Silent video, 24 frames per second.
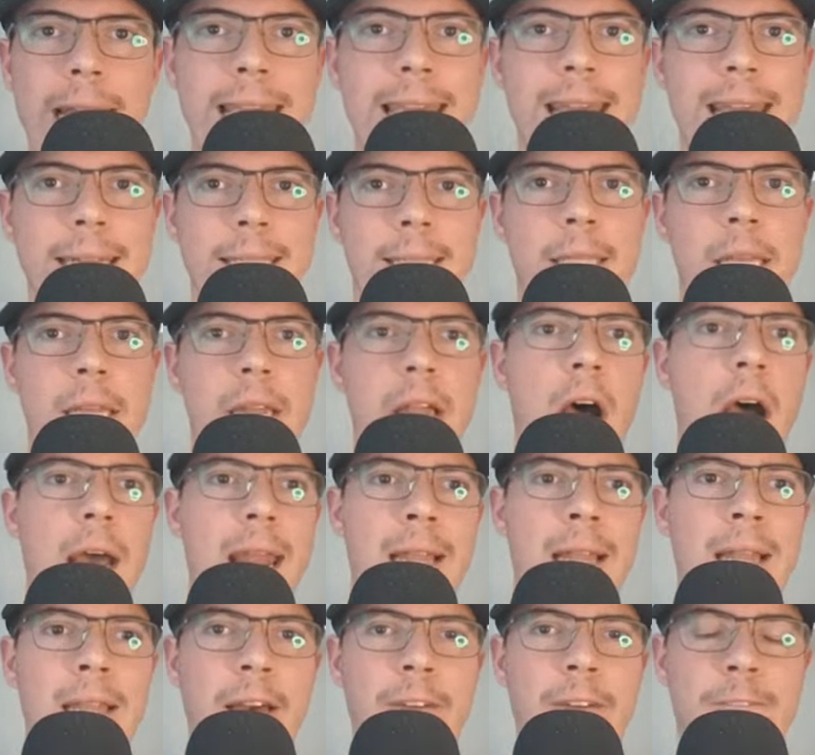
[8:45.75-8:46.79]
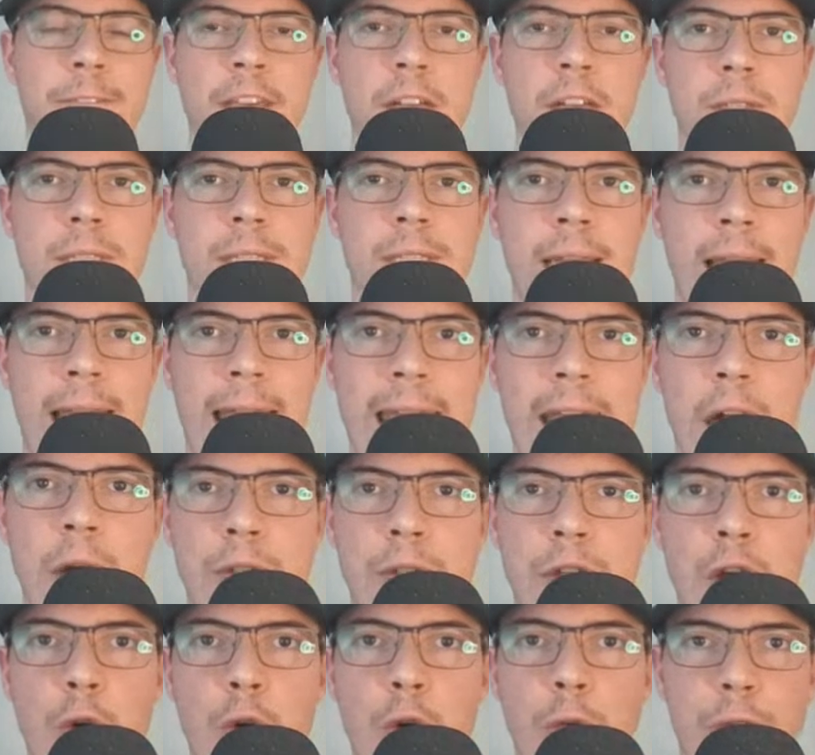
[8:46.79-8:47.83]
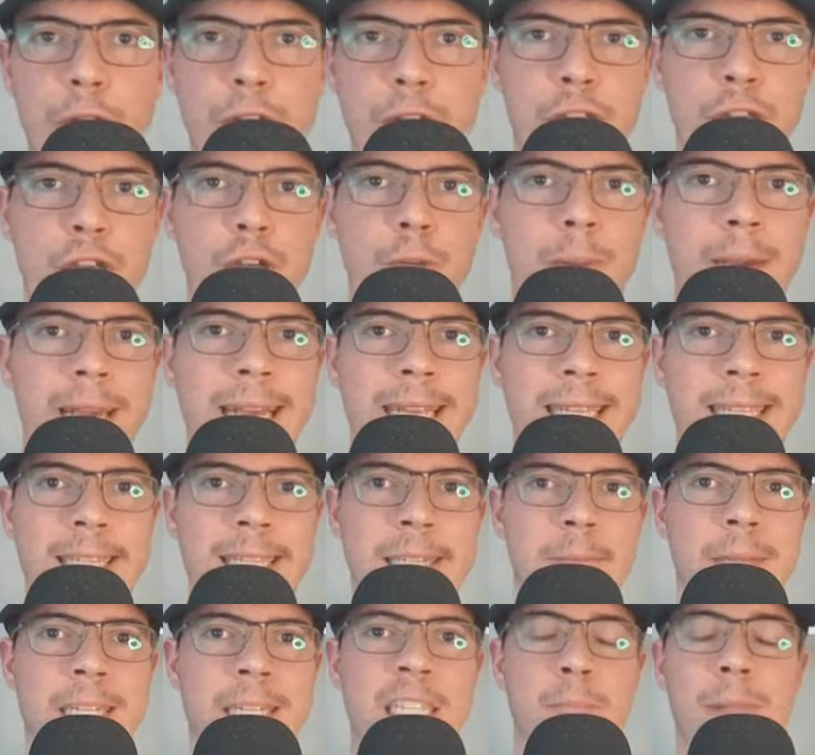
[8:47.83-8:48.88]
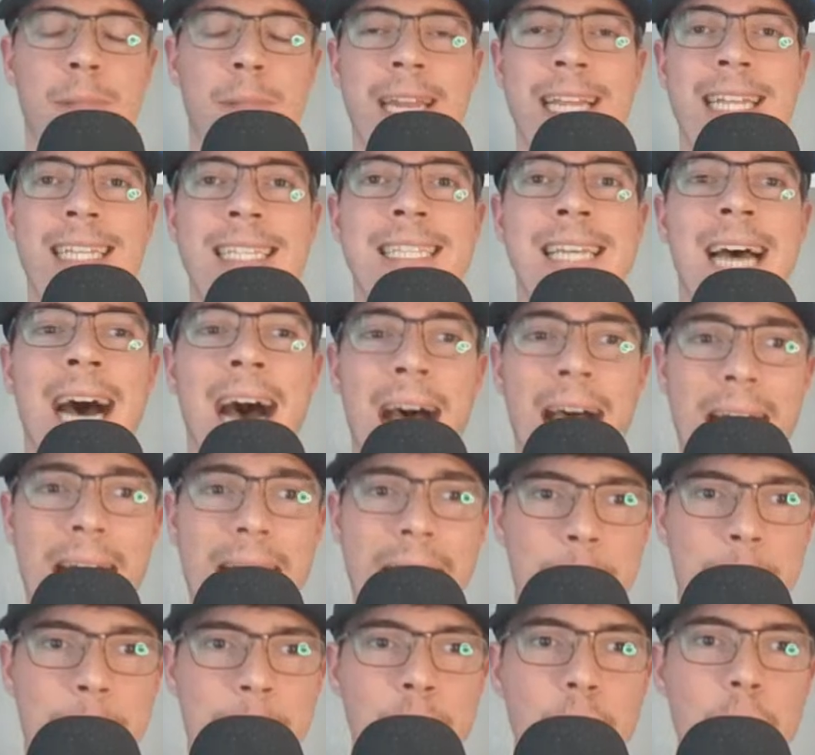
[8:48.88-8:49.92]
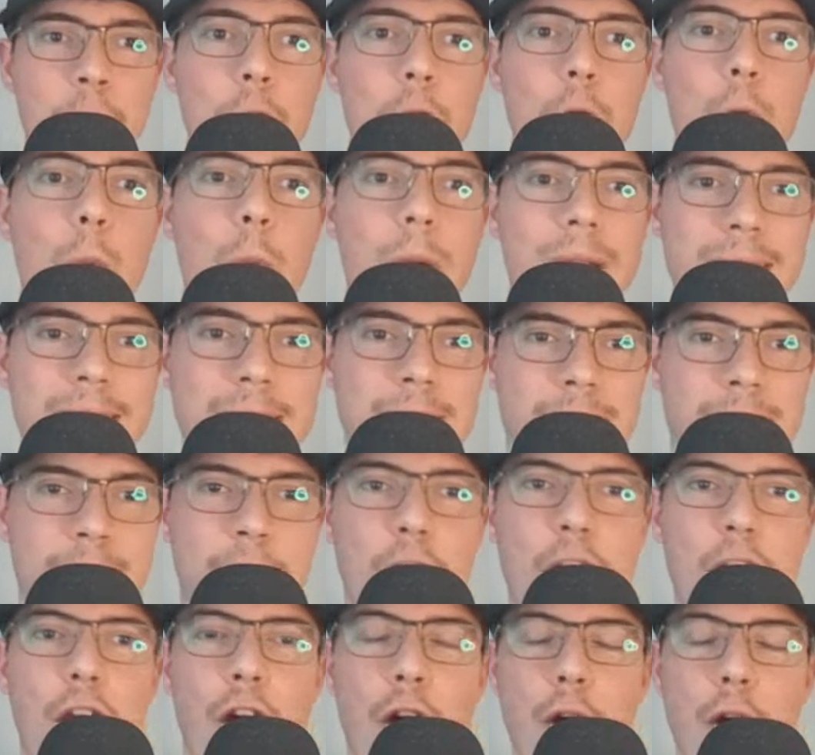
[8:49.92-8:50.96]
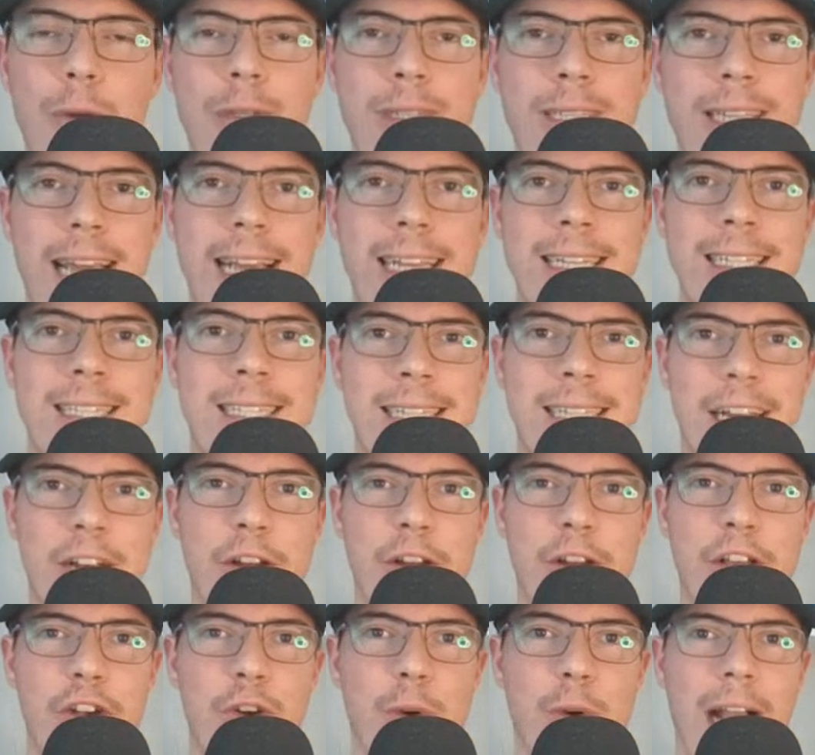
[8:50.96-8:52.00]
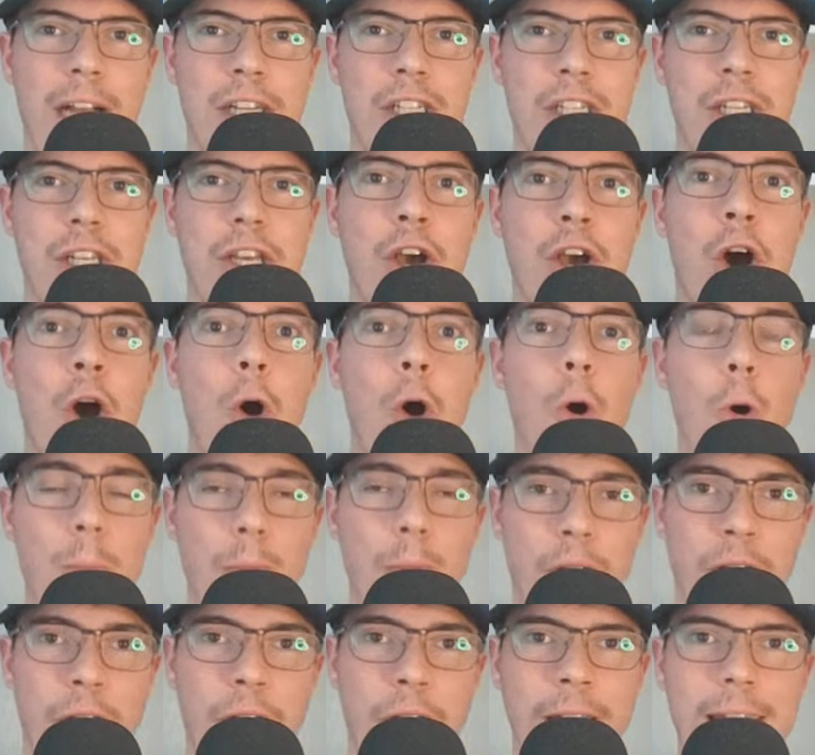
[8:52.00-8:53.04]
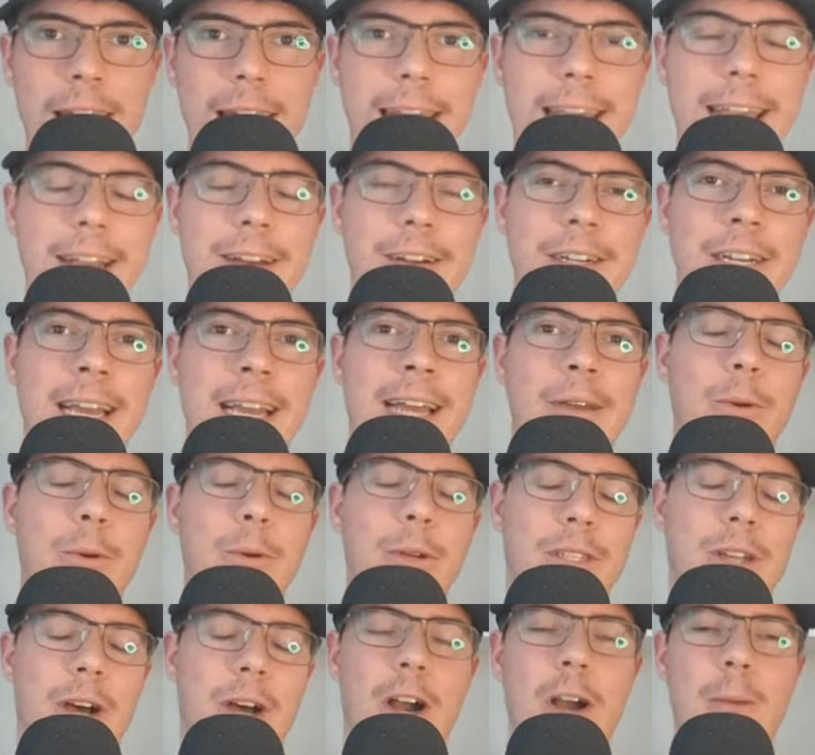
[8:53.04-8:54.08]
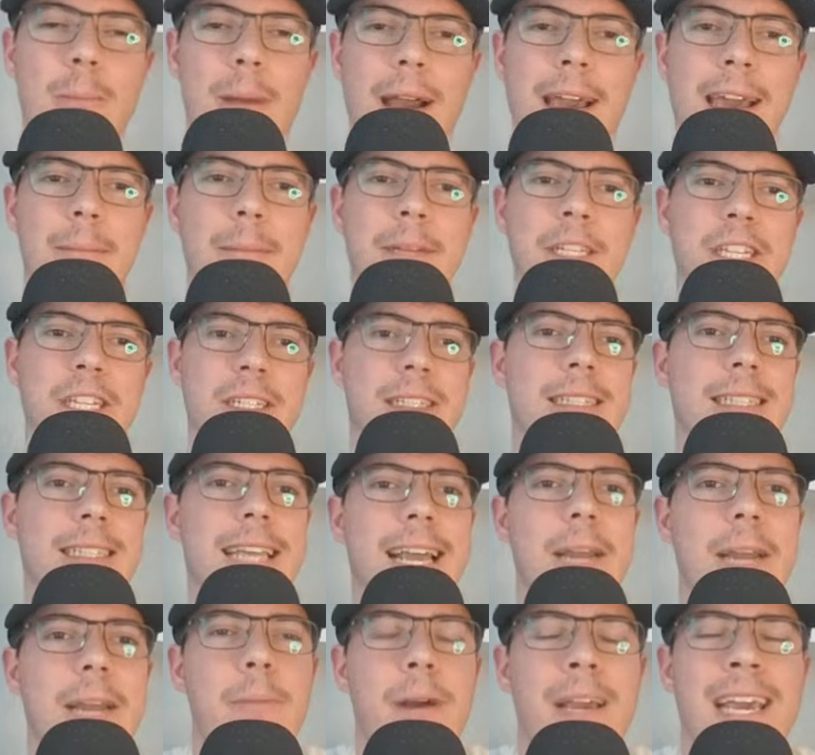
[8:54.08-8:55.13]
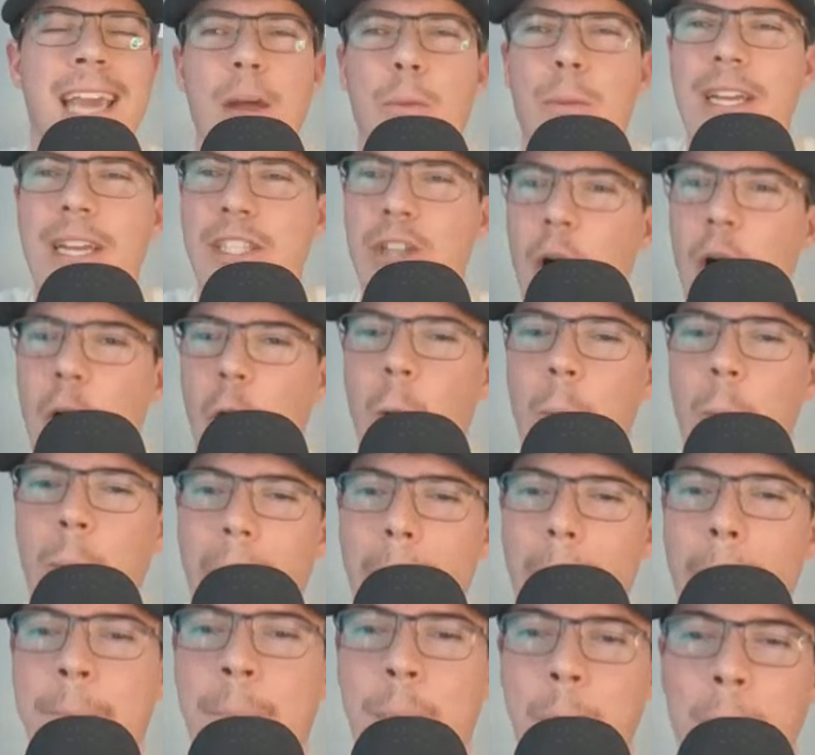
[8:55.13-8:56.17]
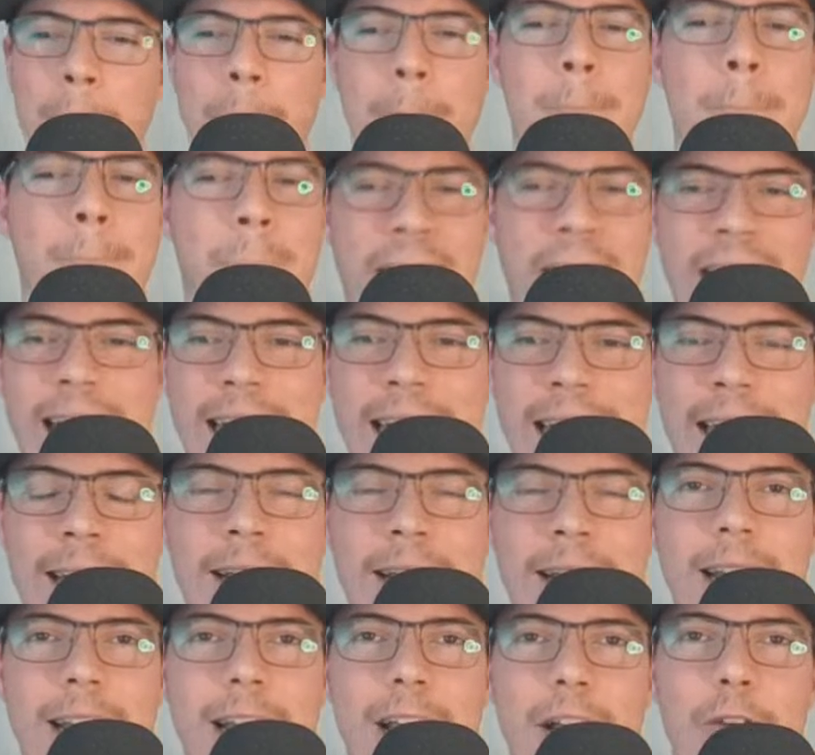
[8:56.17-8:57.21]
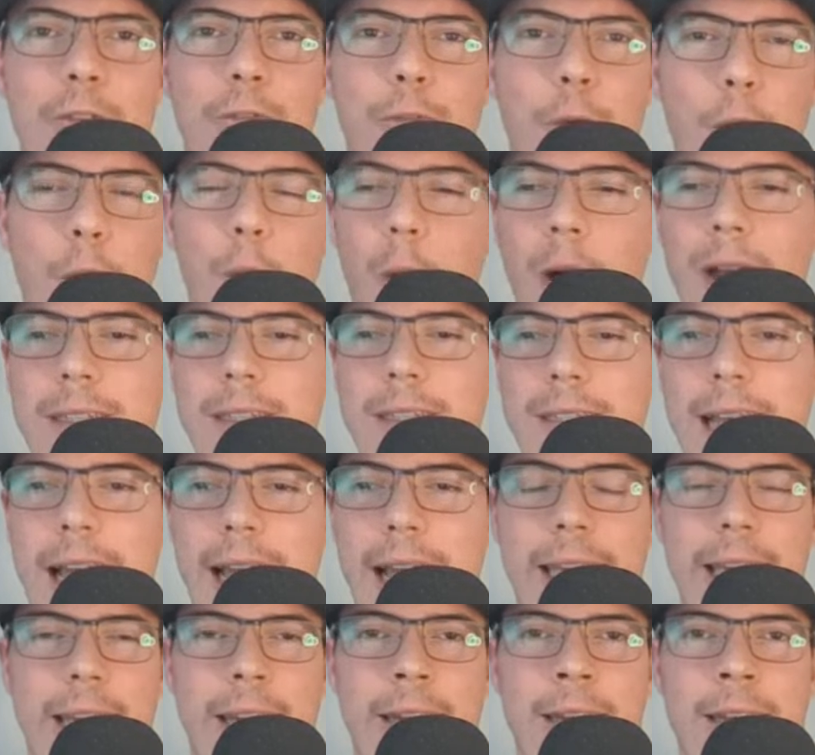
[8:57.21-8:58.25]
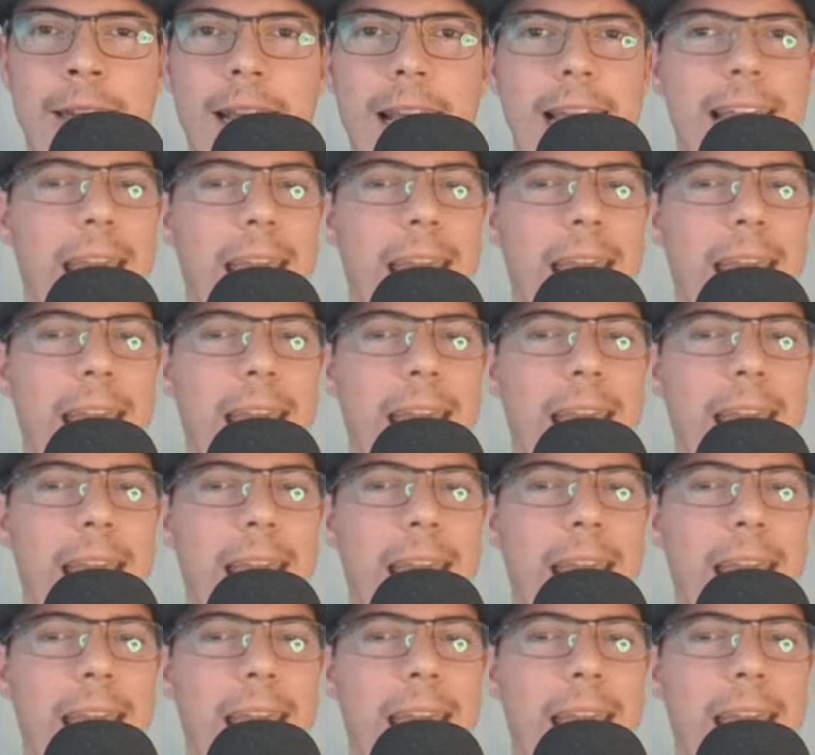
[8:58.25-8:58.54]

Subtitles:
He gets the nod at left field today, goes 0-for-2, but he's going to be splitting time with Jose Siri, who actually homered here. And we'll talk about him in just a second. But can we talk about Brett Baty for 1 second?